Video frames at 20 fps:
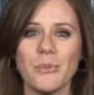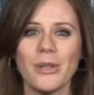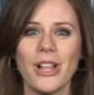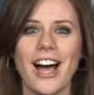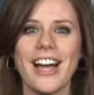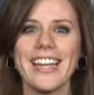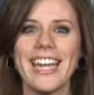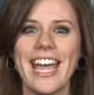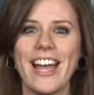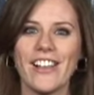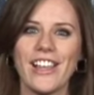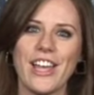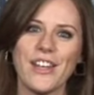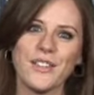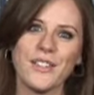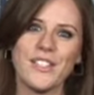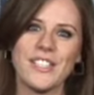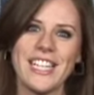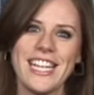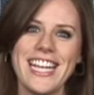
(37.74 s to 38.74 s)
Block
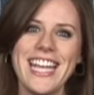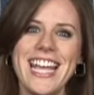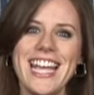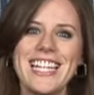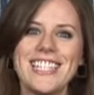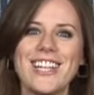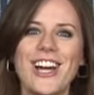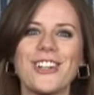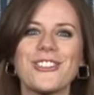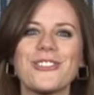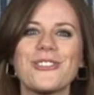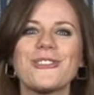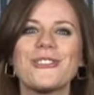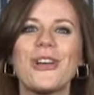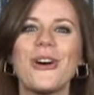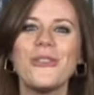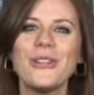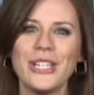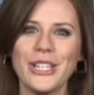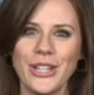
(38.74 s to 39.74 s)
LLC, Dr.
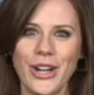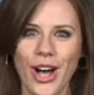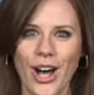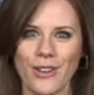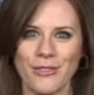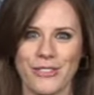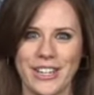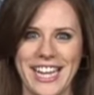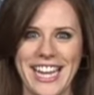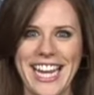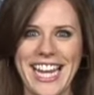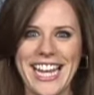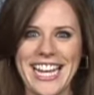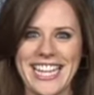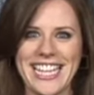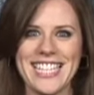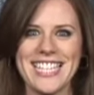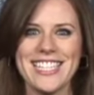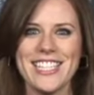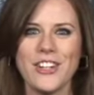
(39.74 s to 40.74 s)
Logan Coffey.
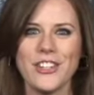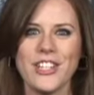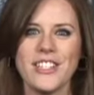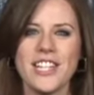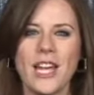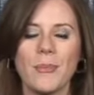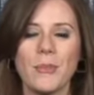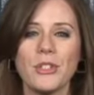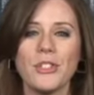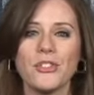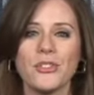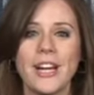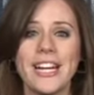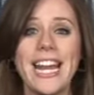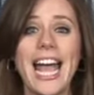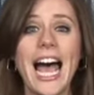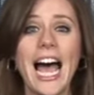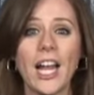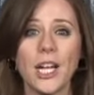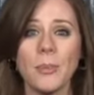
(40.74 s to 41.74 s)
He's here to
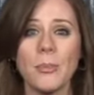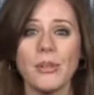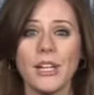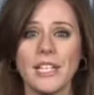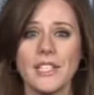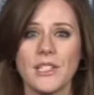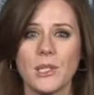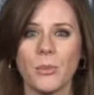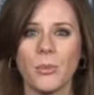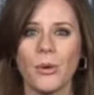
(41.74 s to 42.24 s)
demonstrate how to place the